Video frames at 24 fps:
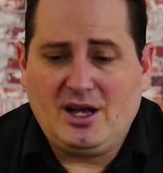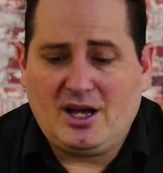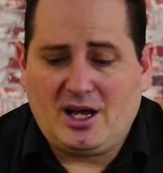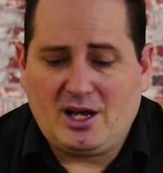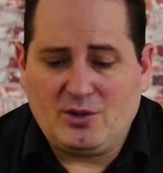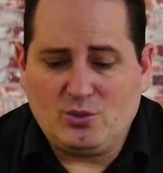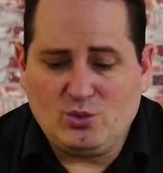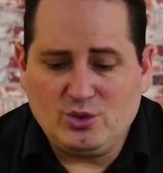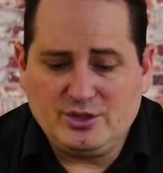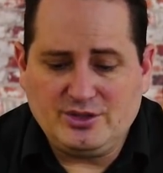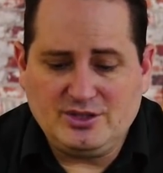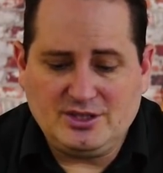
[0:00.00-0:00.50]
I
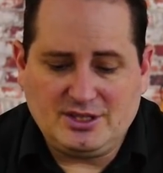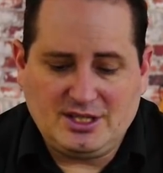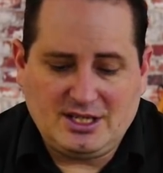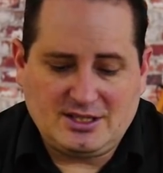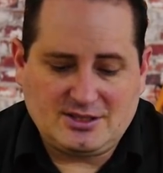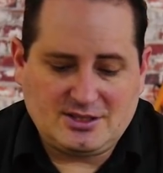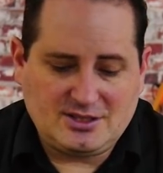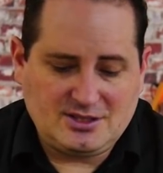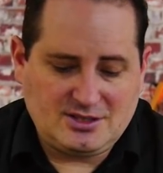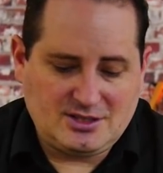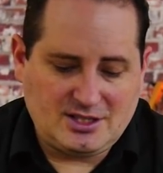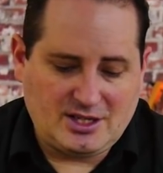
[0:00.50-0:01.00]
wouldn't
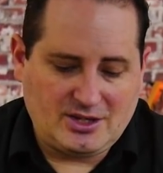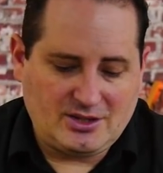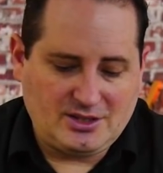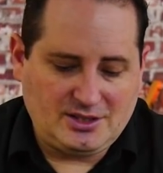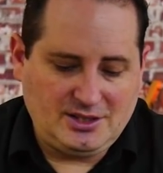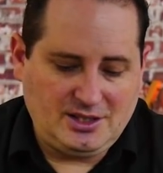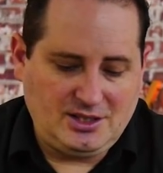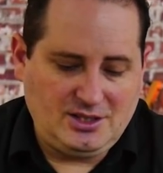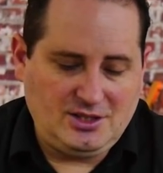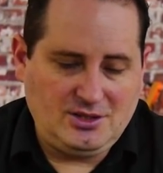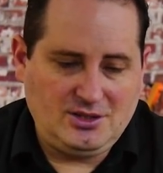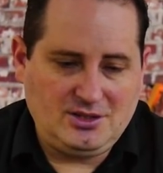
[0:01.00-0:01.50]

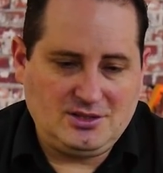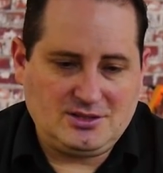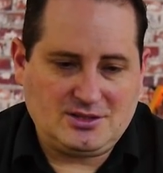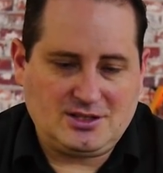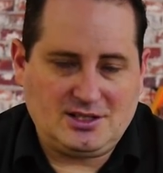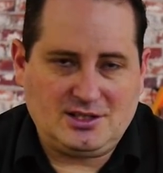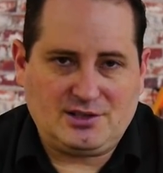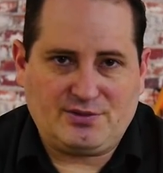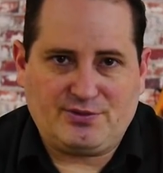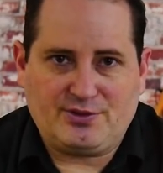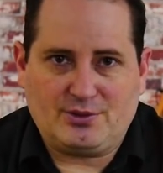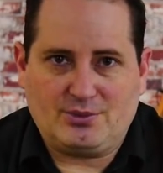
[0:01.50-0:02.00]
necessarily use
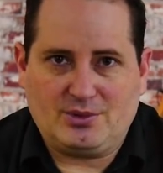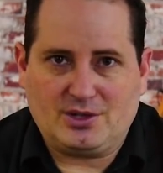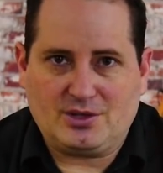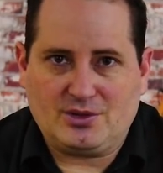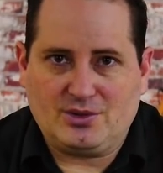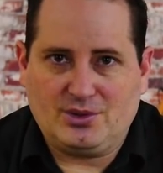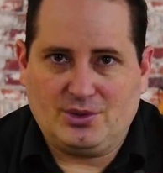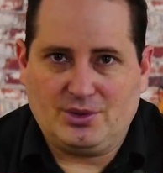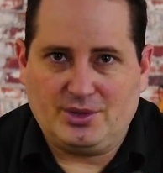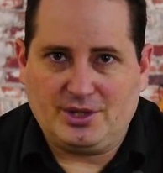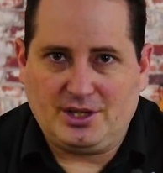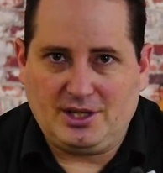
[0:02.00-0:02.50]
this for
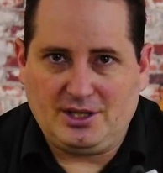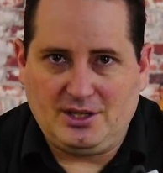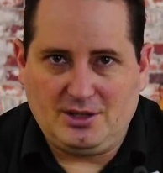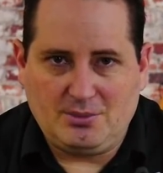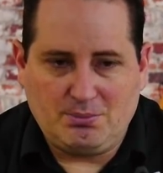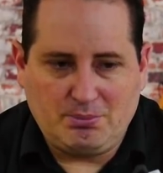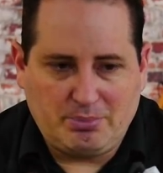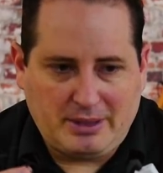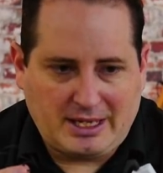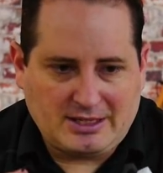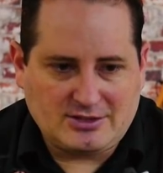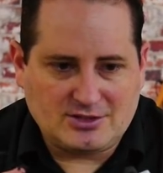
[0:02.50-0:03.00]
recording your
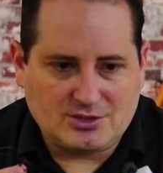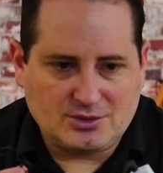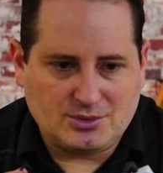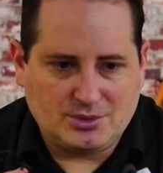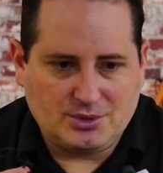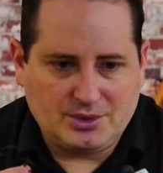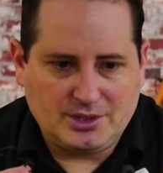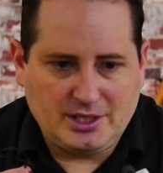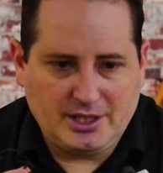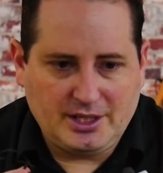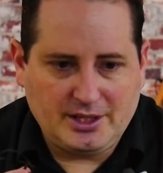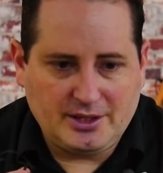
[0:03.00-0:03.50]
best
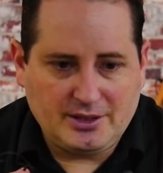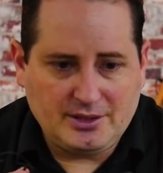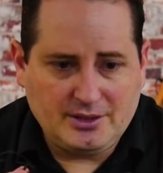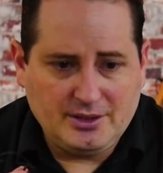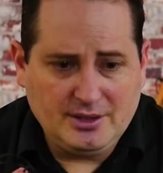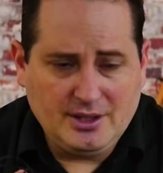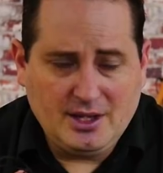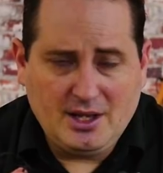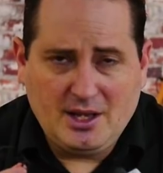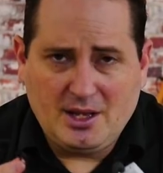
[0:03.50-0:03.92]
audio,